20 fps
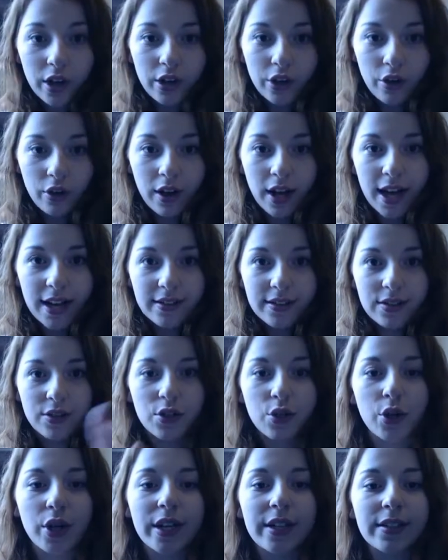your
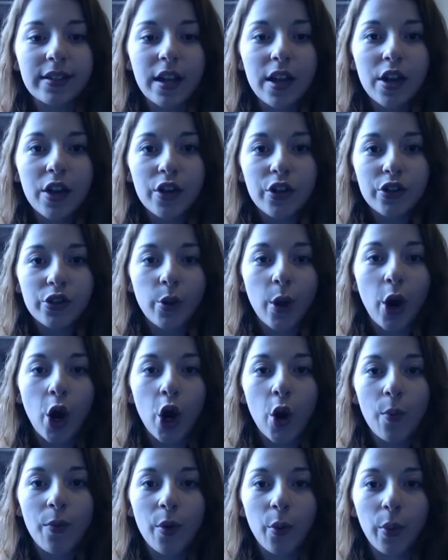guys' stories, so I
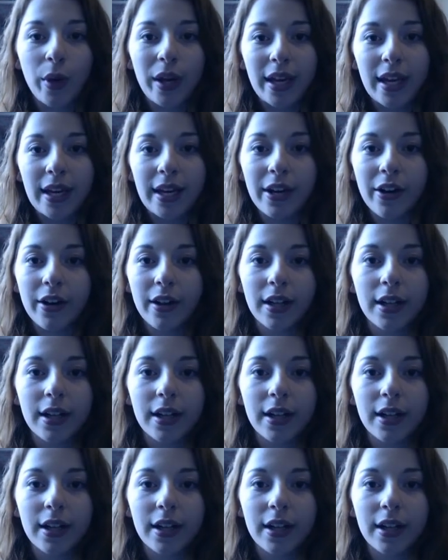hope that we can